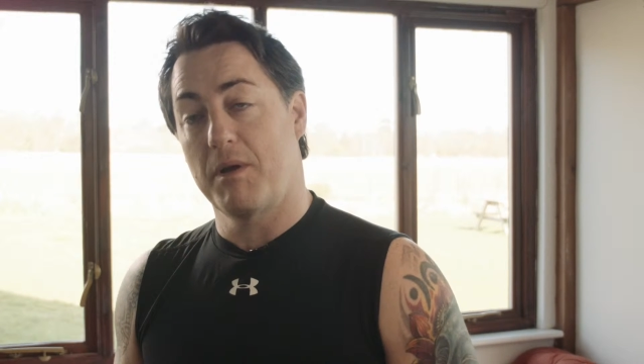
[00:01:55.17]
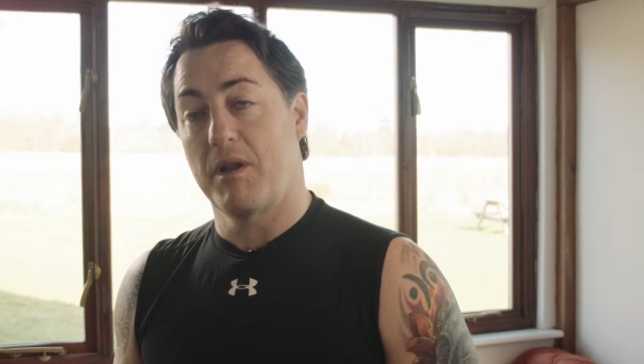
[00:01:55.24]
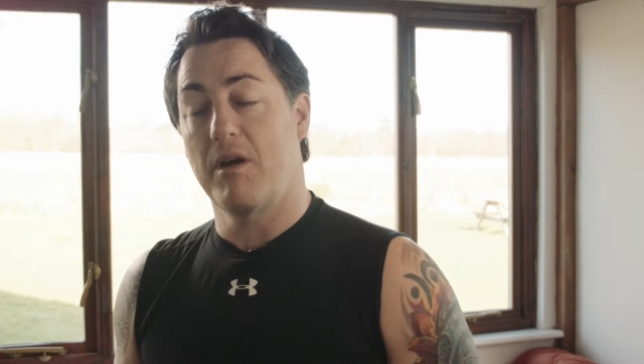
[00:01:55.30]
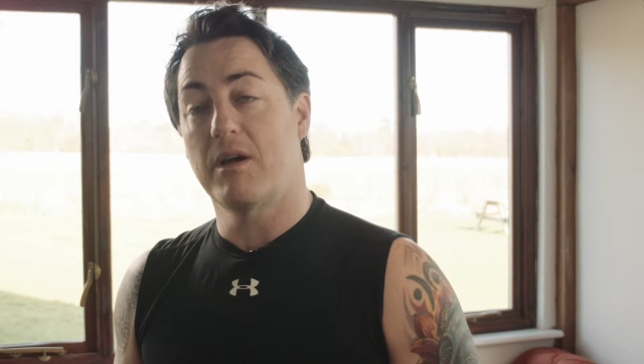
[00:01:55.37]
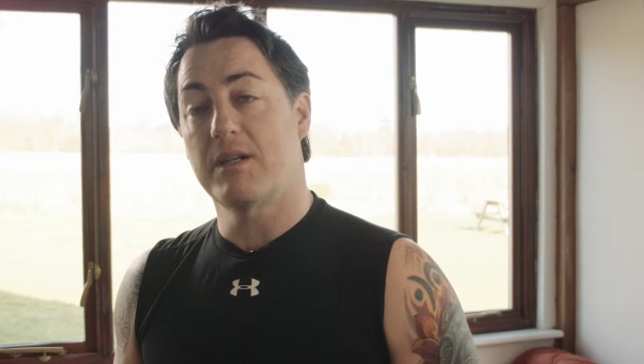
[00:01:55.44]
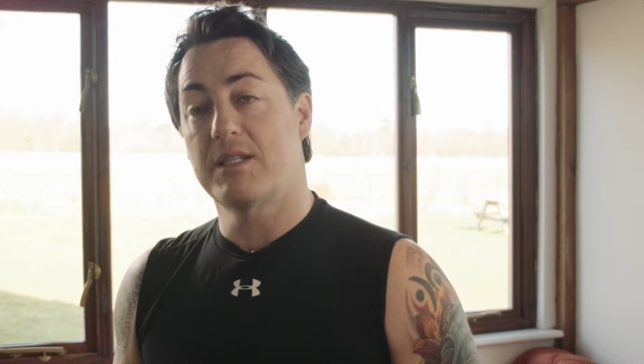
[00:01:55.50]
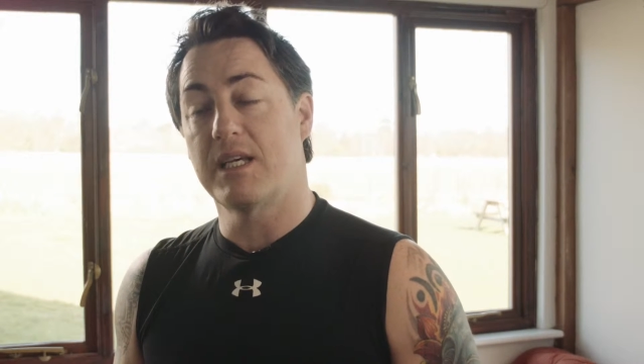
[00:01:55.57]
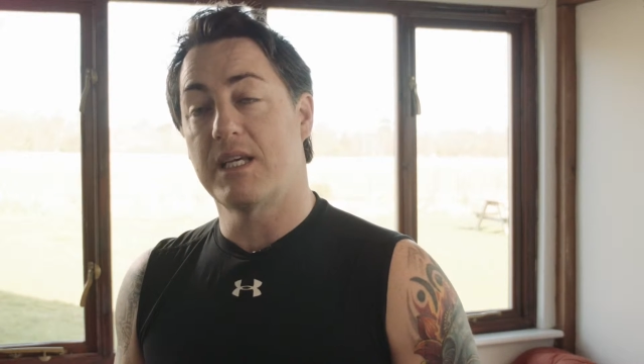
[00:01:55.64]

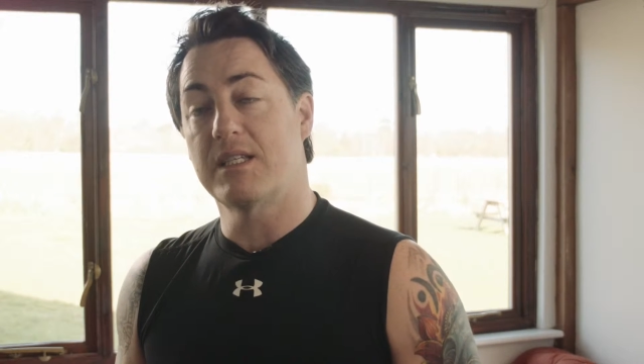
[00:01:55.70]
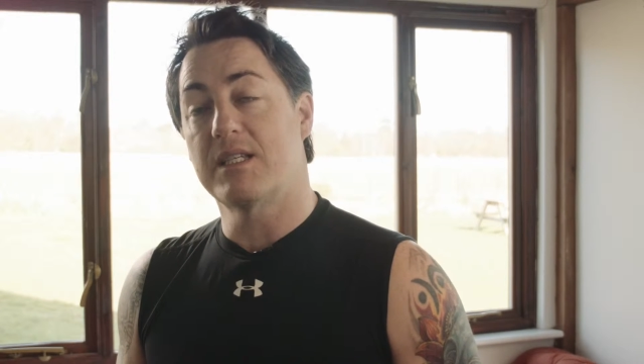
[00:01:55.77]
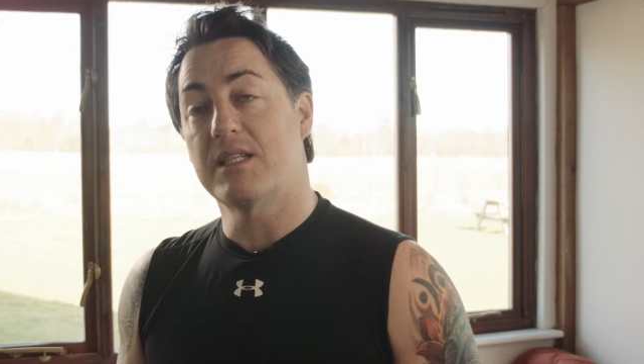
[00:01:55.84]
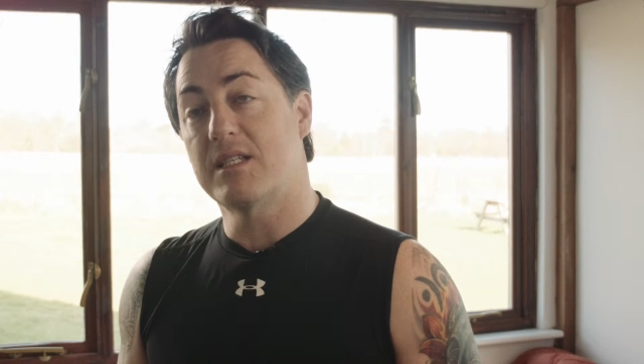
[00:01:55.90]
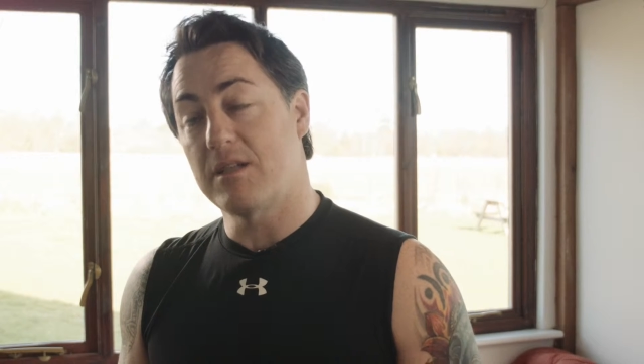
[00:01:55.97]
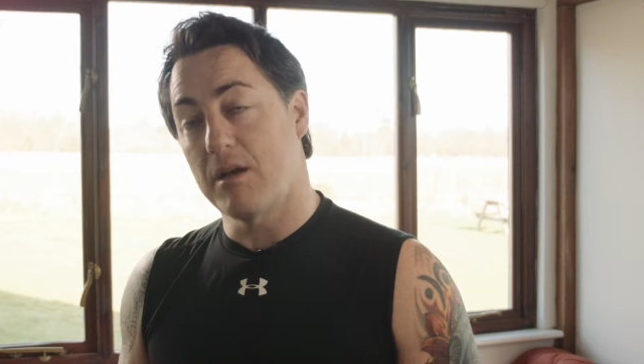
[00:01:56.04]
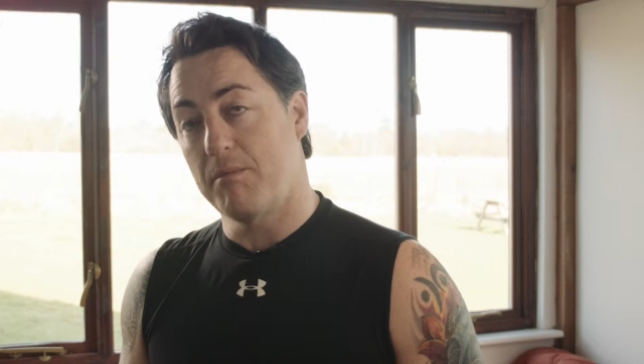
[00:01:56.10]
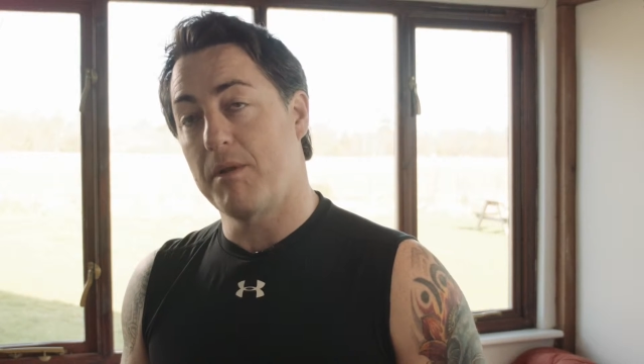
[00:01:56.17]
Pilates is
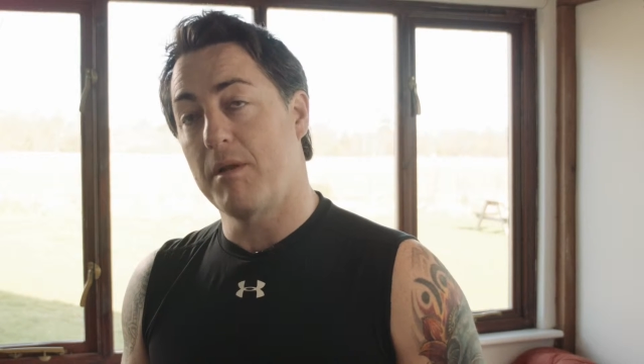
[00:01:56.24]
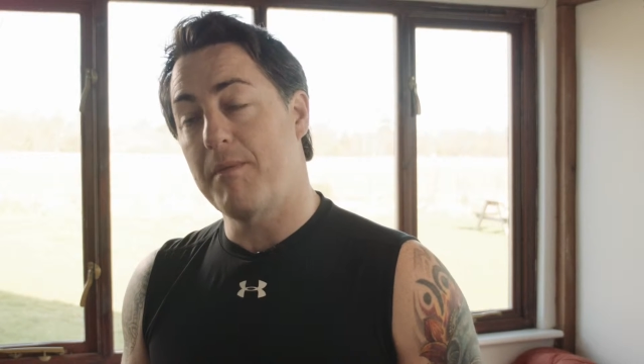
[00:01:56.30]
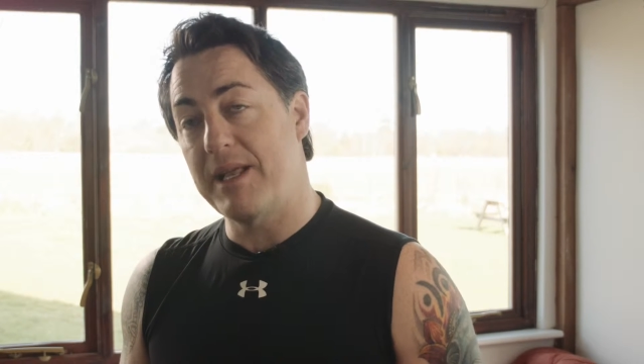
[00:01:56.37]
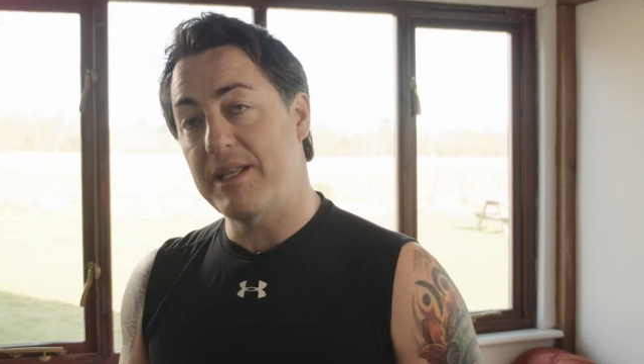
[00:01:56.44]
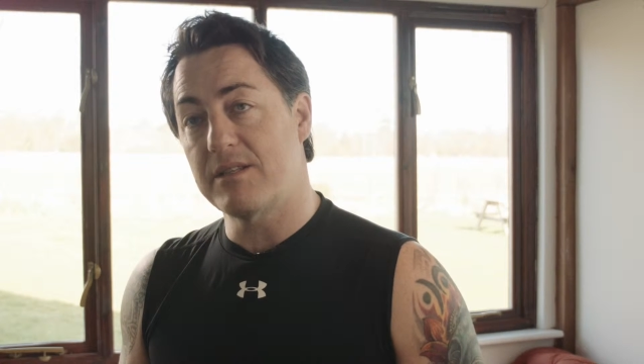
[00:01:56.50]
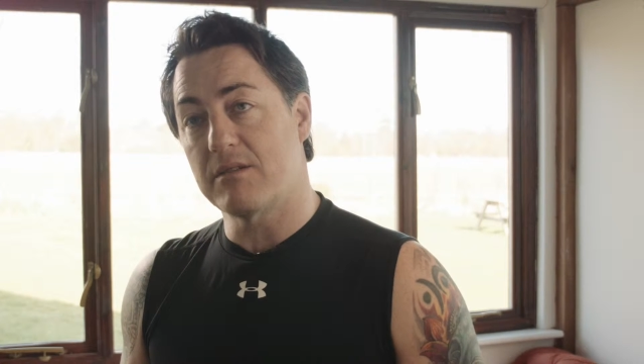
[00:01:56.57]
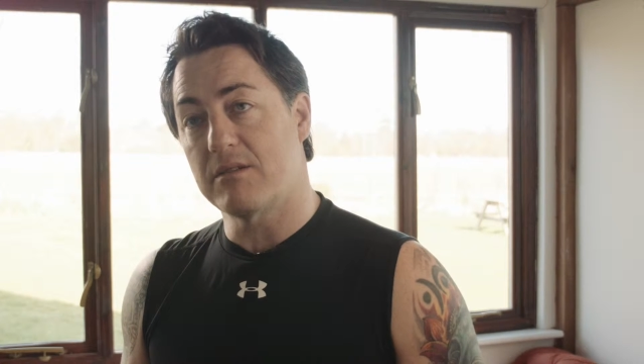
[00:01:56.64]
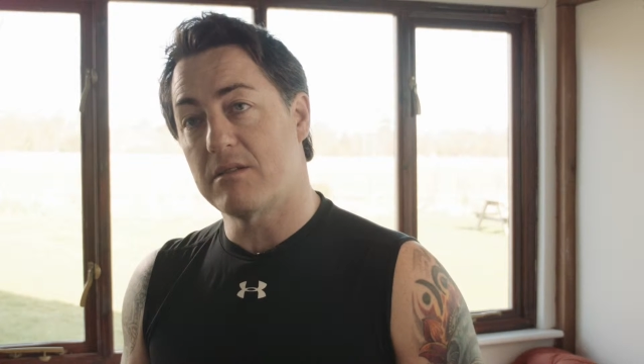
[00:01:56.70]

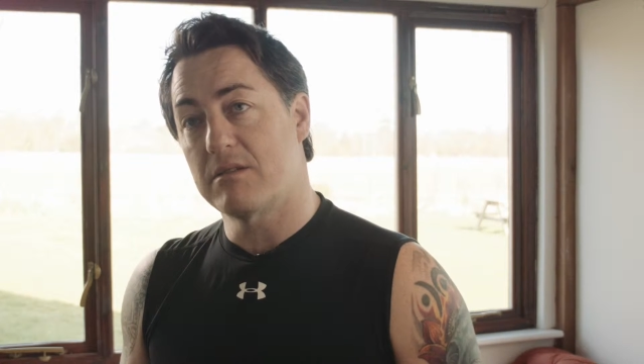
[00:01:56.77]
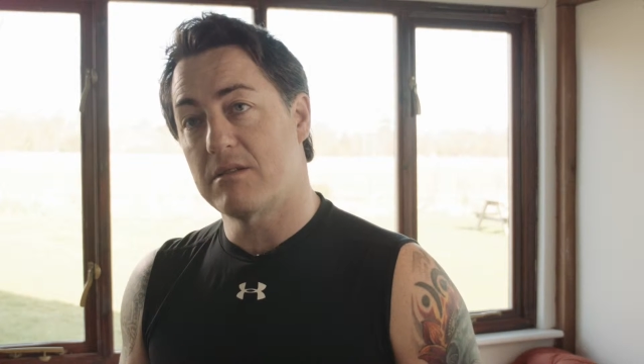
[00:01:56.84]
supplemental.